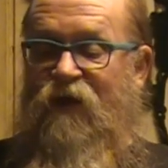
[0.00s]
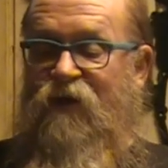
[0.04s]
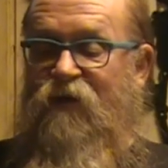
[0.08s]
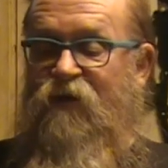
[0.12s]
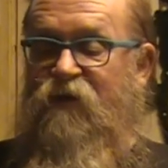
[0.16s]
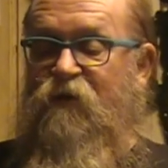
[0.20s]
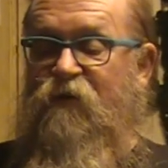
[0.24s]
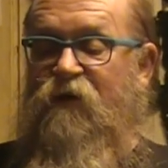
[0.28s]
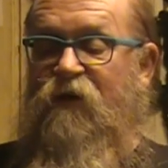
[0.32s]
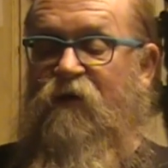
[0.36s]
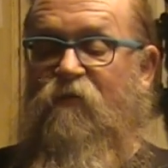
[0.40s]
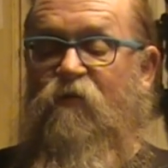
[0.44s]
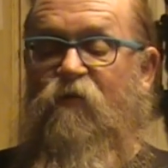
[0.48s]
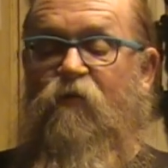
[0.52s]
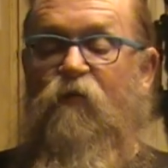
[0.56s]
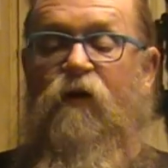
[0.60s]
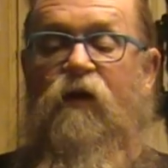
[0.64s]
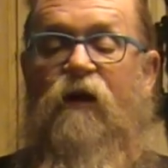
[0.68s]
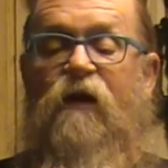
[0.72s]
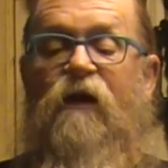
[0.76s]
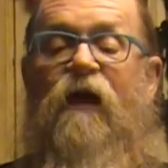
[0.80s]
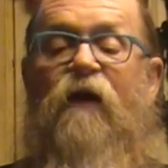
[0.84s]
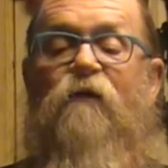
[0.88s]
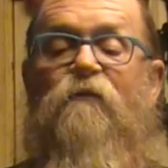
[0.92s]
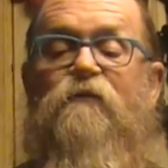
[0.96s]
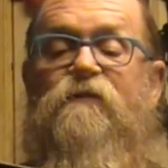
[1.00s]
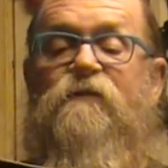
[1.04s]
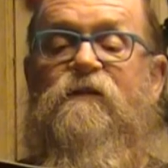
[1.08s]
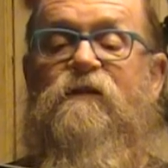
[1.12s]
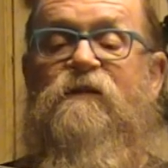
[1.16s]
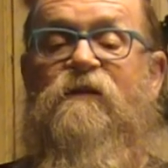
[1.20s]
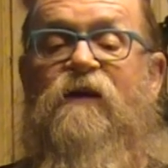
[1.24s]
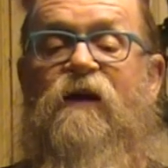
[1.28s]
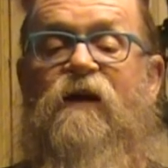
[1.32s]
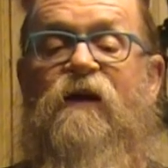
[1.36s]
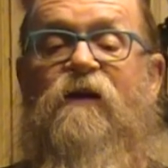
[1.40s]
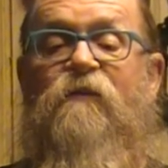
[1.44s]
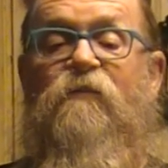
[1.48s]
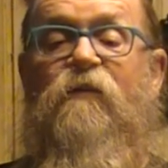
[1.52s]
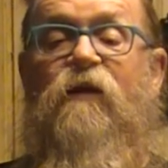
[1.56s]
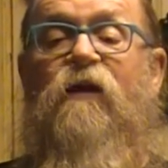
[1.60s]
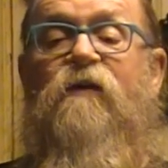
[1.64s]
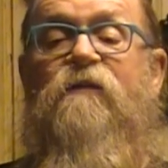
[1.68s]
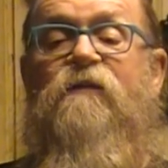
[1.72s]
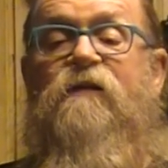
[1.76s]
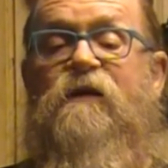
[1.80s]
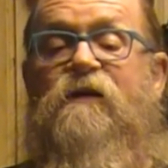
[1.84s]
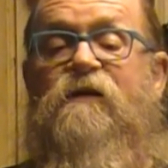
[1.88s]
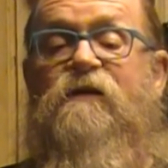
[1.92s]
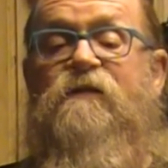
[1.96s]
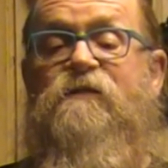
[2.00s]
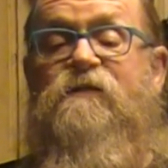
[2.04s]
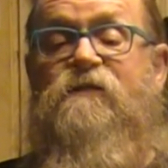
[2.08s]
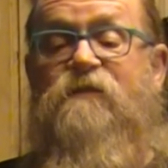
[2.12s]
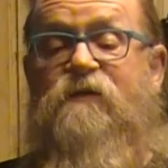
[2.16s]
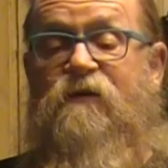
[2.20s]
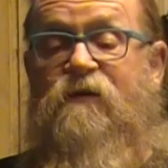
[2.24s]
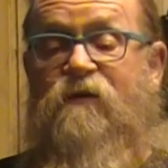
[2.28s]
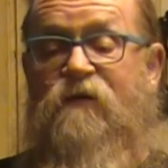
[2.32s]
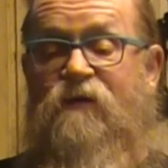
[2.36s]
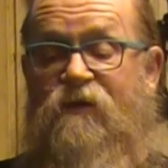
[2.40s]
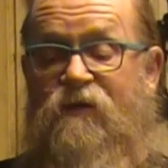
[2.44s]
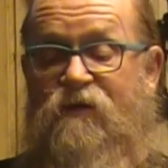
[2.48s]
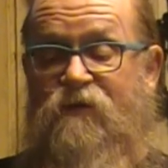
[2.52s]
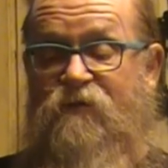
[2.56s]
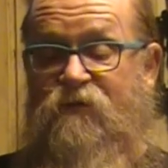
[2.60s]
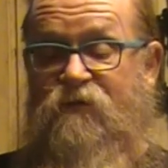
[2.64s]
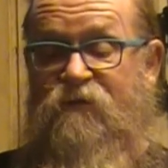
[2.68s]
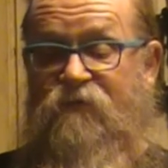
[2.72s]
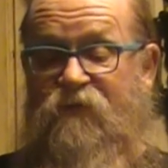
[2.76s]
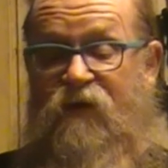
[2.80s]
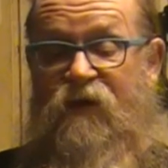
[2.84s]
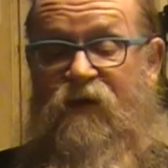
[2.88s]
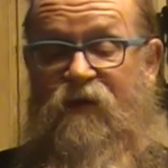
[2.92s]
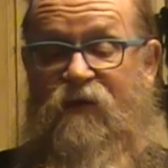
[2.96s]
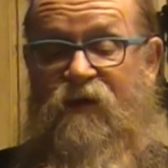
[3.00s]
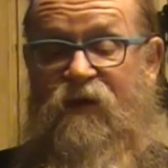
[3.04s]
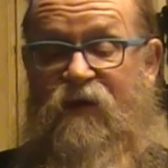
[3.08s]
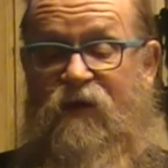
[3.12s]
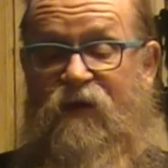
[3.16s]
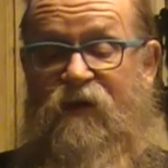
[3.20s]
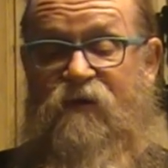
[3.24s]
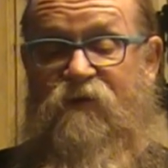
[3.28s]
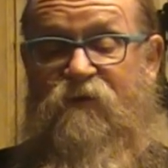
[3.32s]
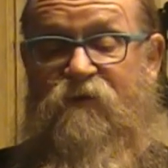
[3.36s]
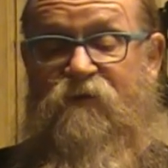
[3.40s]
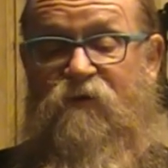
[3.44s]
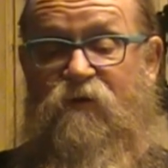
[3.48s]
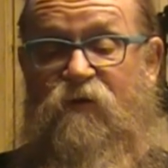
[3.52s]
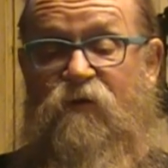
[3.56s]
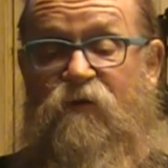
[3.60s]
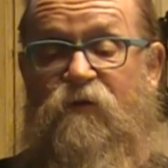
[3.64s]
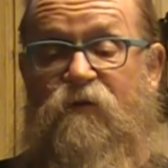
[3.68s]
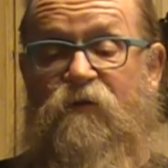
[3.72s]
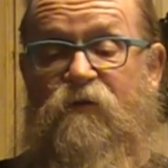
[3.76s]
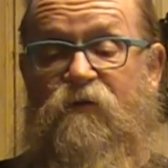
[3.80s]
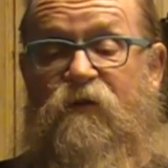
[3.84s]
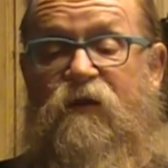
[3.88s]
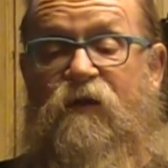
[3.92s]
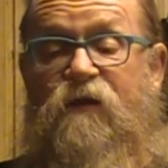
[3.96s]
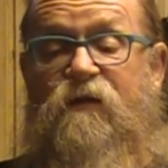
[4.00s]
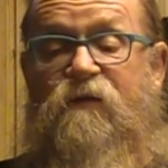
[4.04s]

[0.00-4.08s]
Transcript: a new number 1. I was excited about this. We finally get her own